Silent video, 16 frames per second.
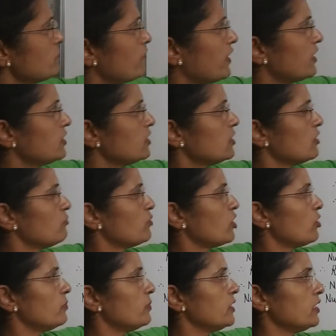find the number
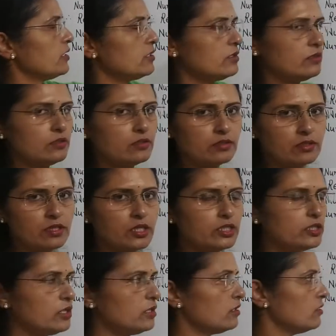of deer
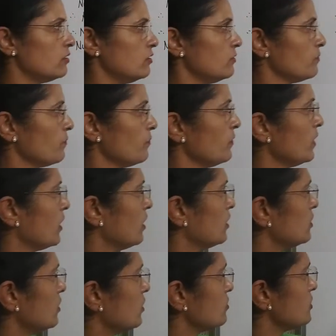in the herd.
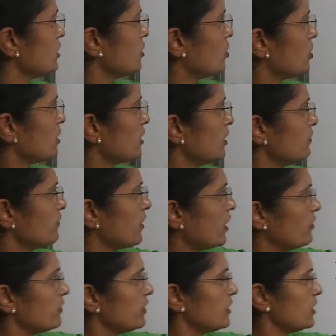Now see, already we
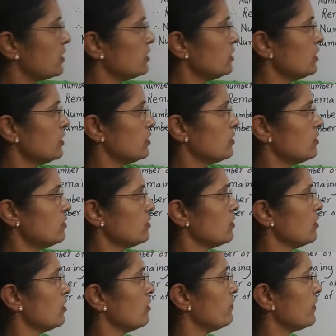have written here,
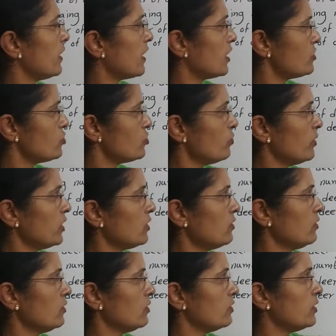we are assuming
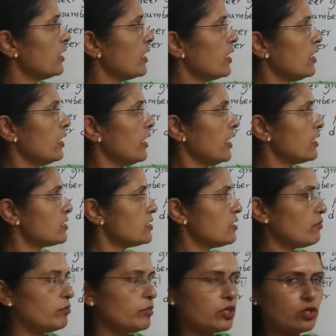there are x
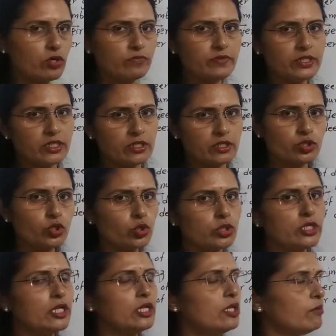number of deer.
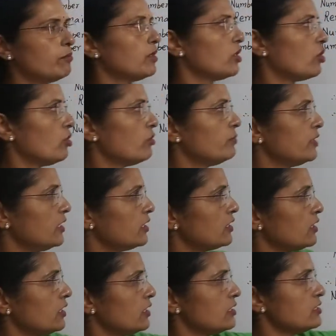Total number of deer
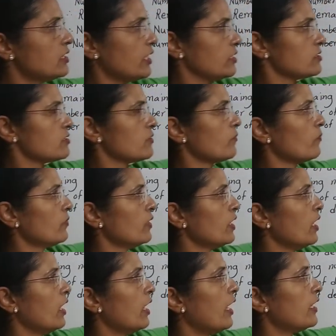is x,
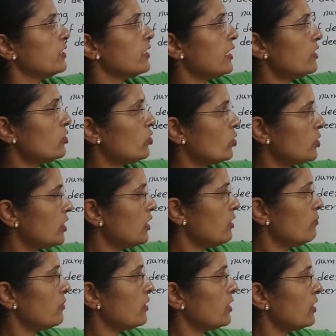and that total
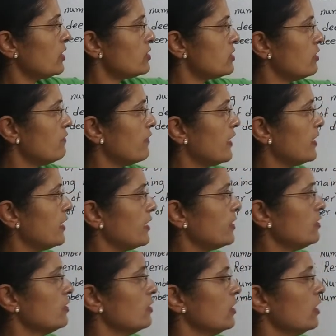number is
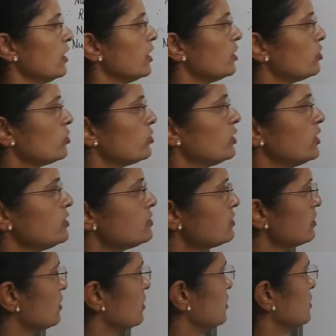divided into these
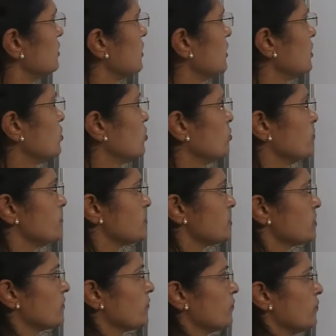3 groups.